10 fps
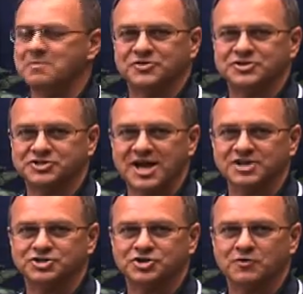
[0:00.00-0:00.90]
But the
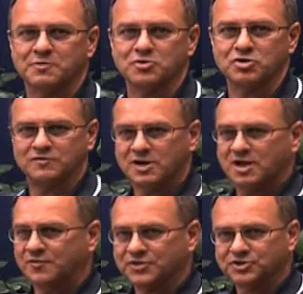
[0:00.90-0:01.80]
sashes are removed.
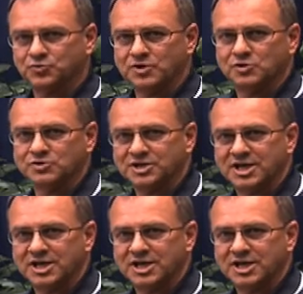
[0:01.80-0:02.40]
This window is